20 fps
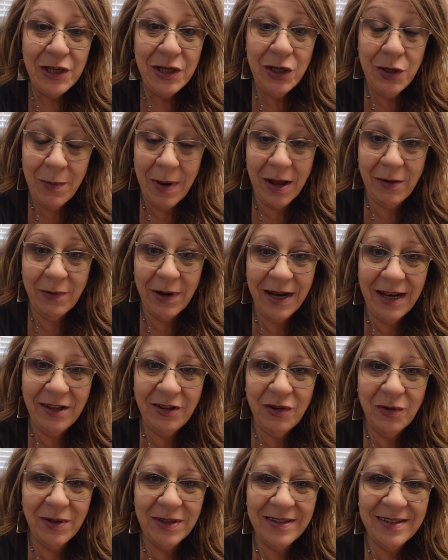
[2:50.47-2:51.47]
you might run
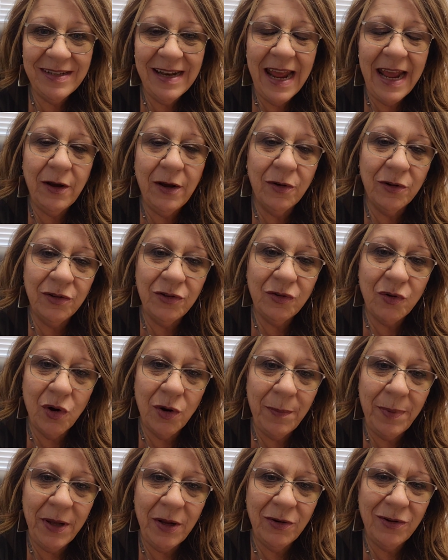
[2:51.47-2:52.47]
into a snake or a
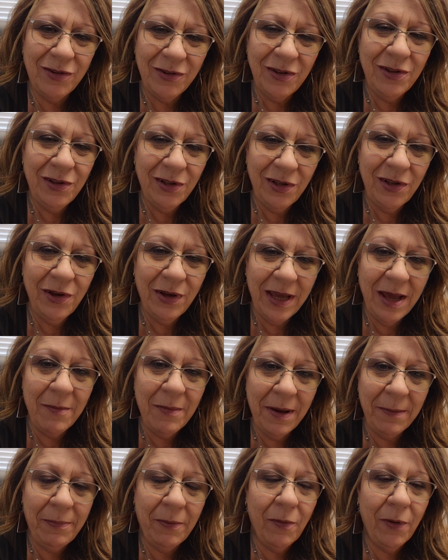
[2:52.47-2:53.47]
scorpion. You get
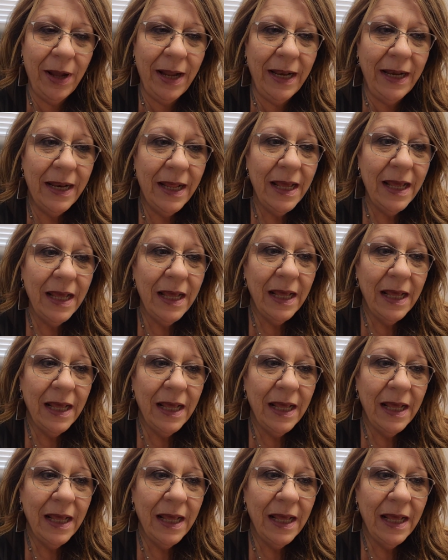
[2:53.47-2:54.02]
my point.